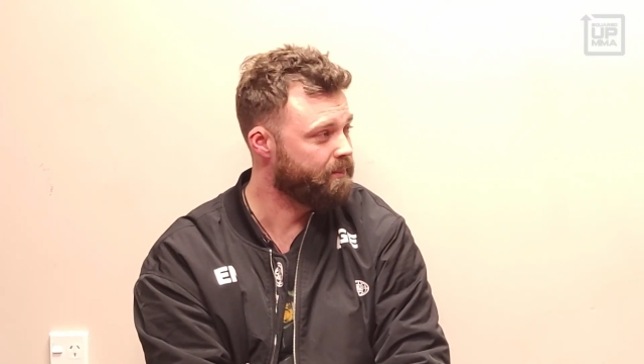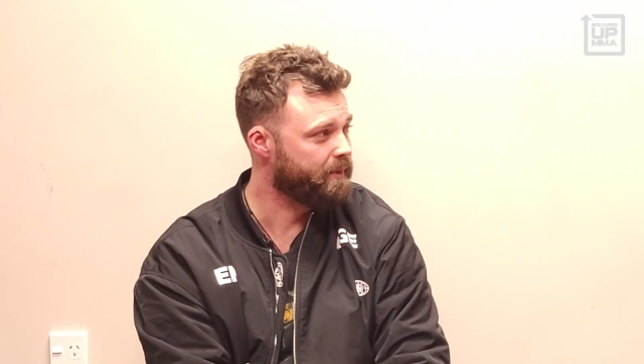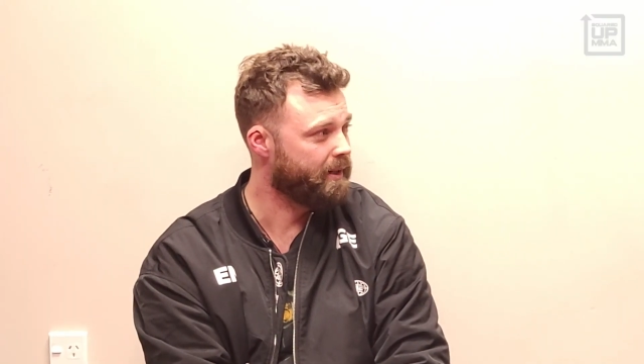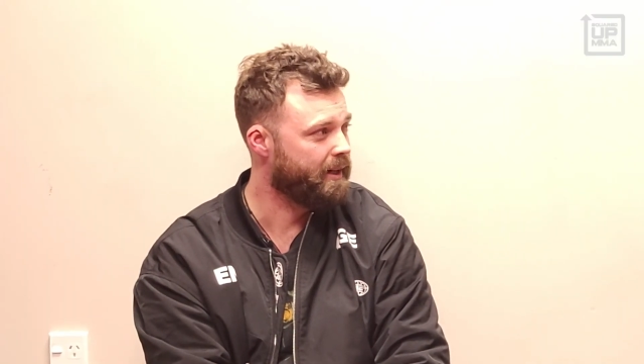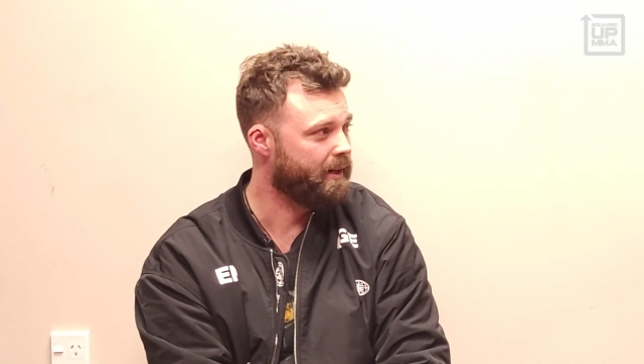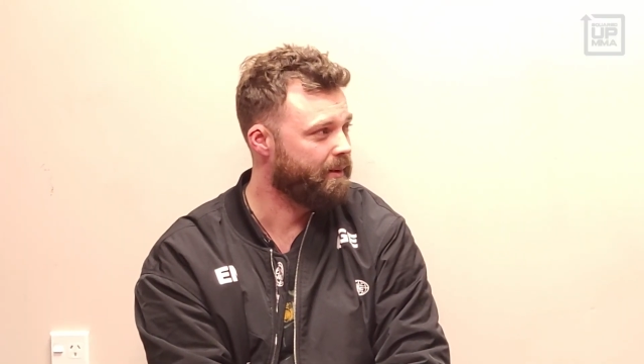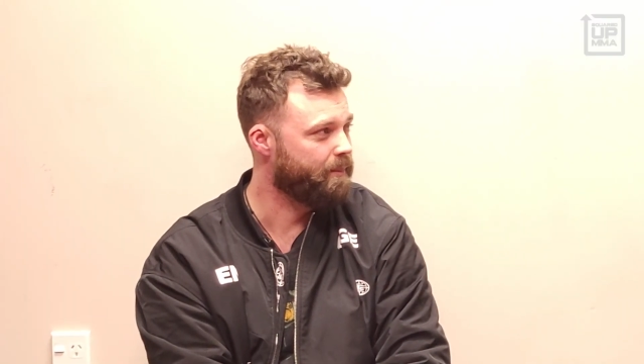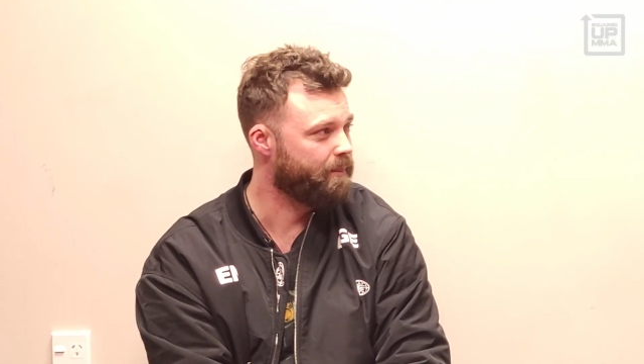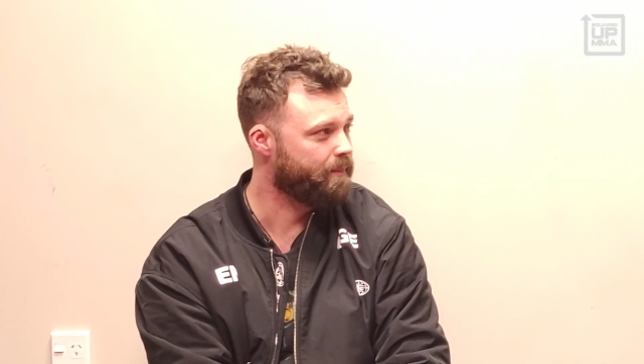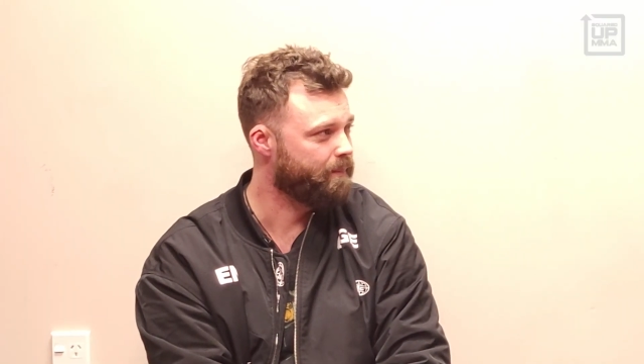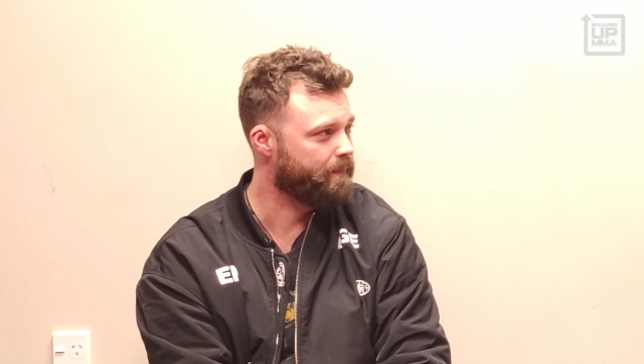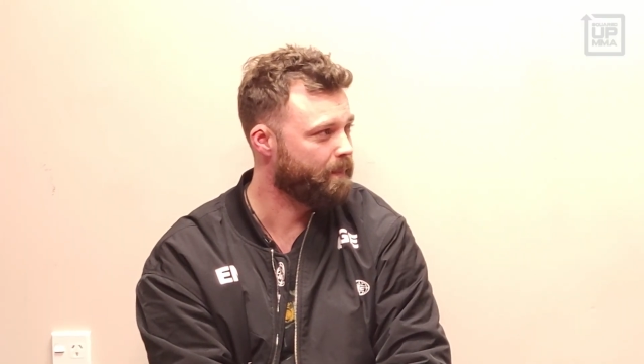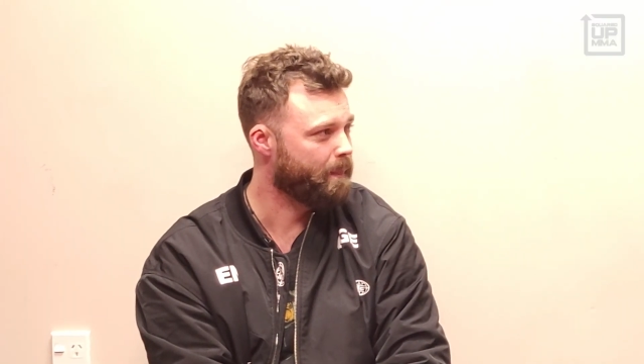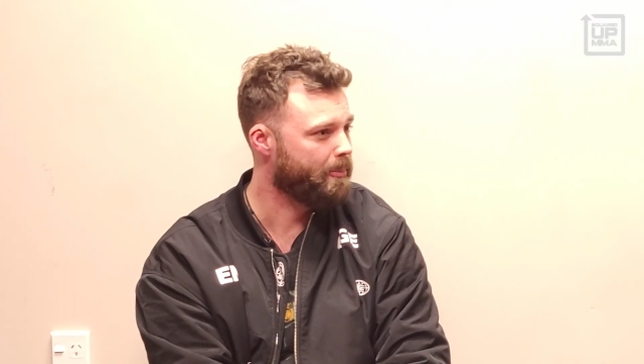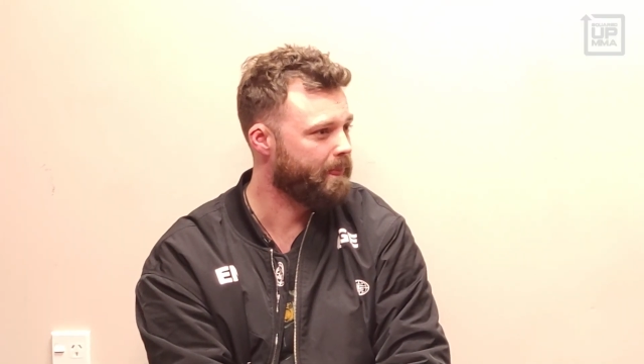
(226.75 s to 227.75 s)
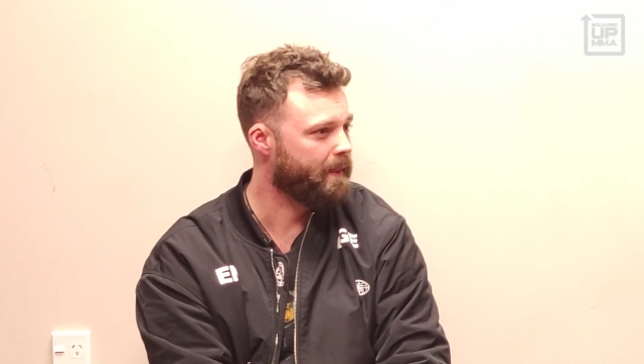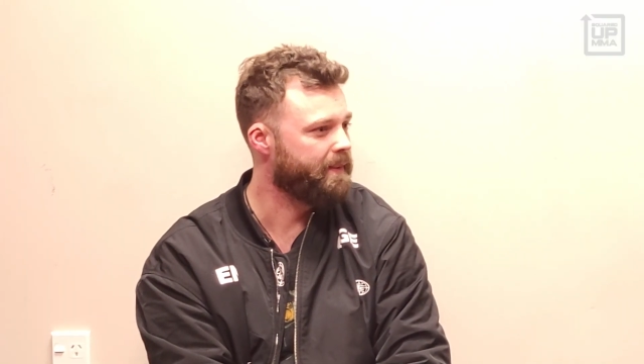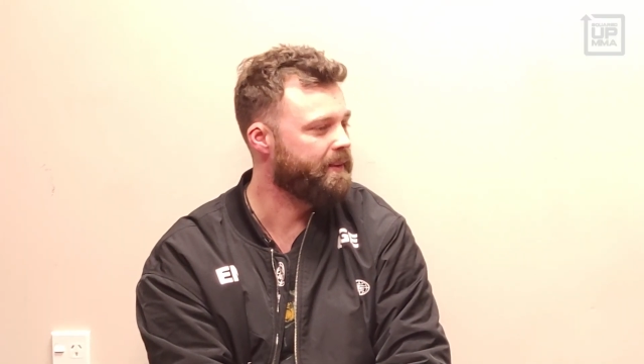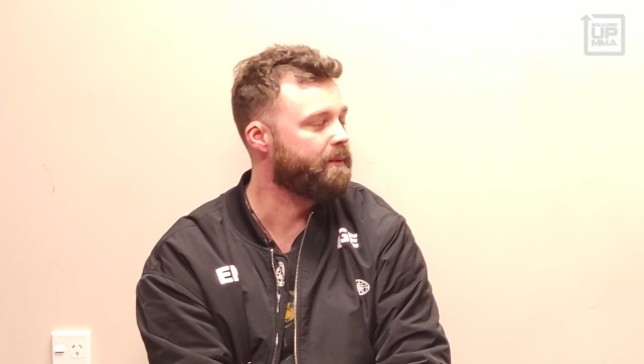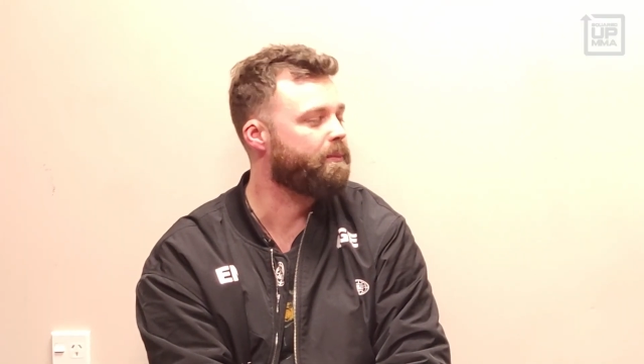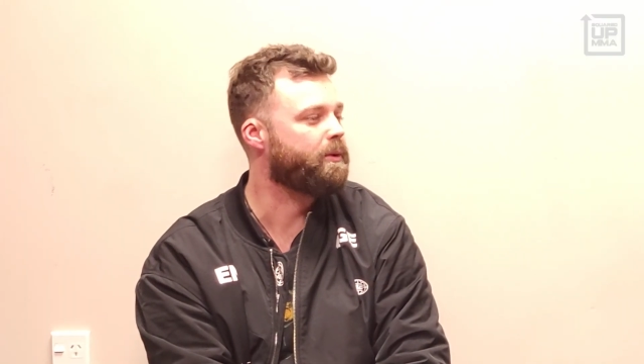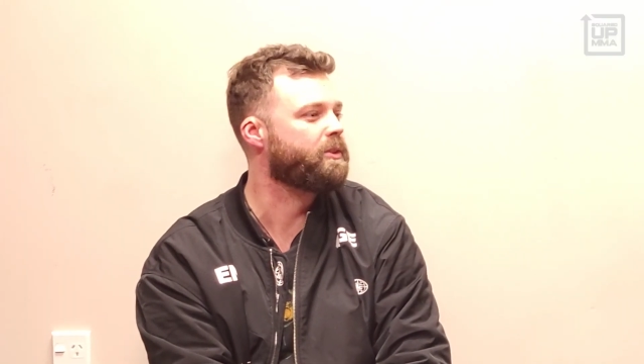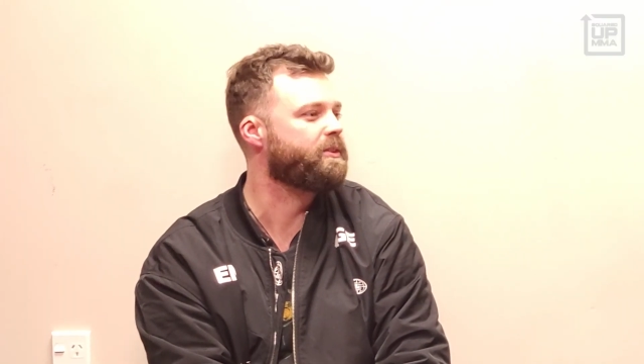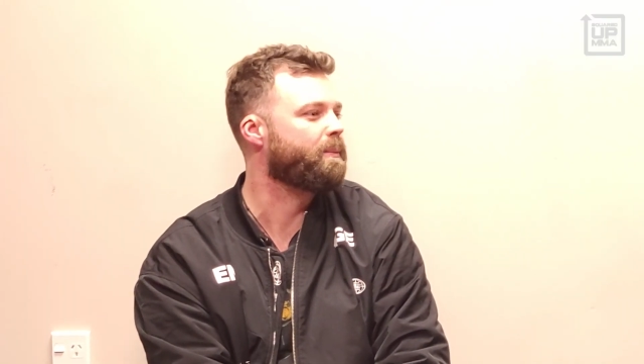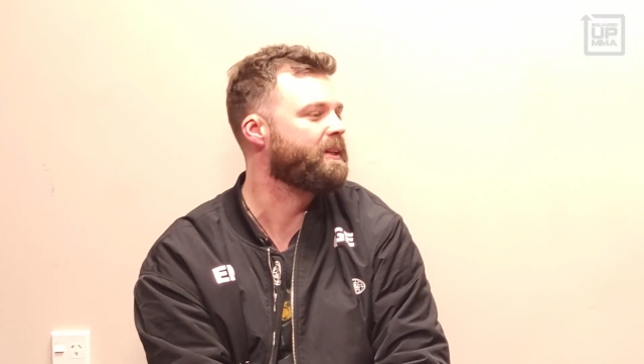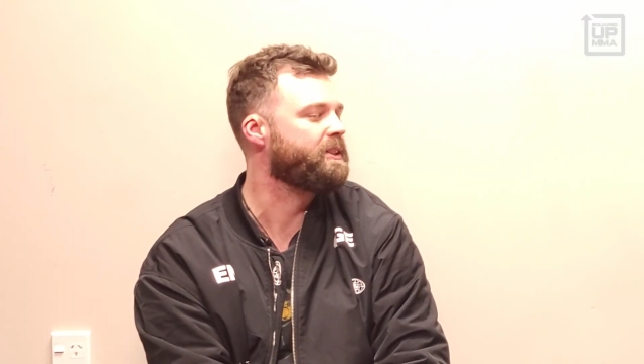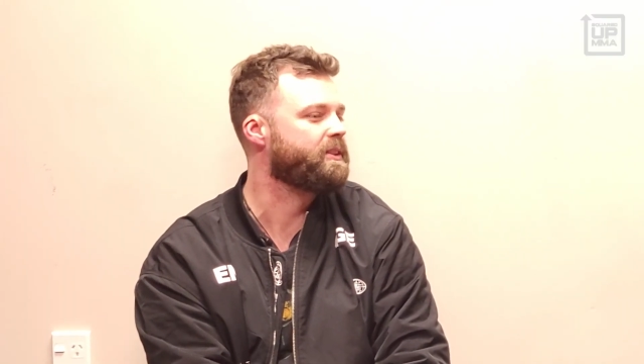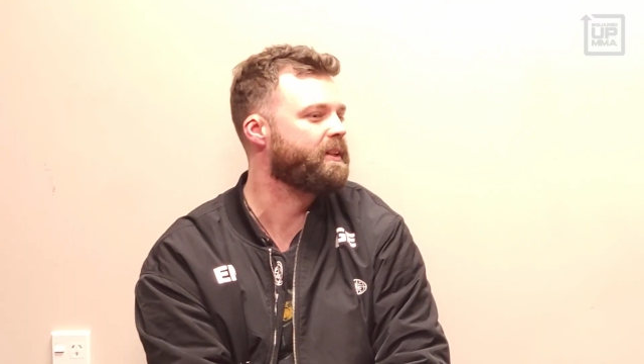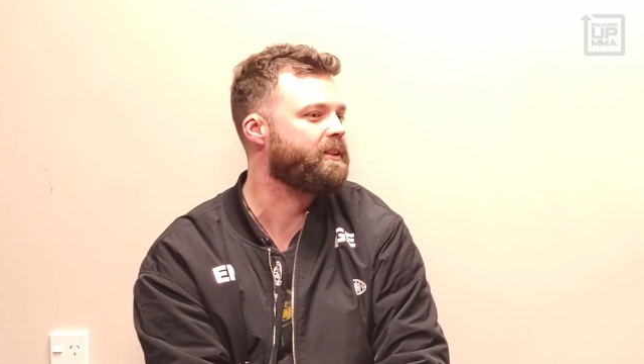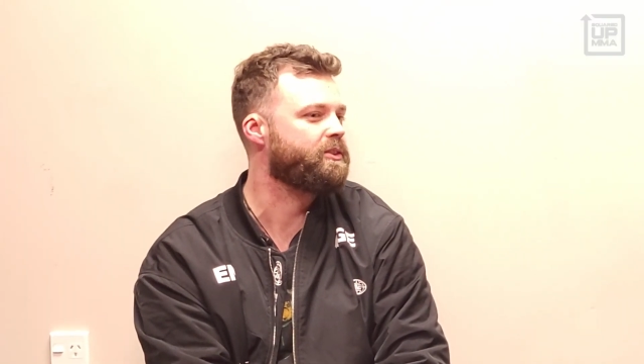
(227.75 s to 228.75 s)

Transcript: Because um, I imagine